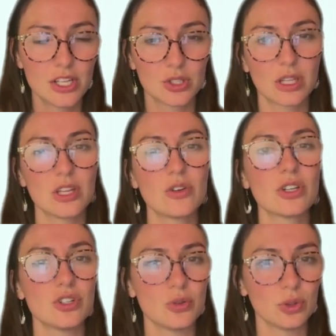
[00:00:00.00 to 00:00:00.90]
so that you
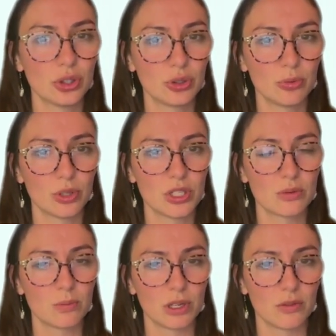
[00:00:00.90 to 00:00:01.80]
can do a little
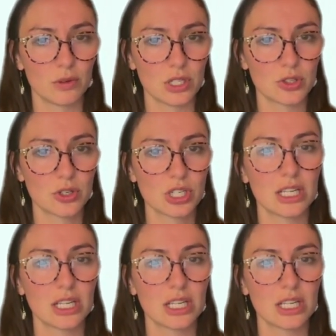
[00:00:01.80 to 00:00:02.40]
bit of research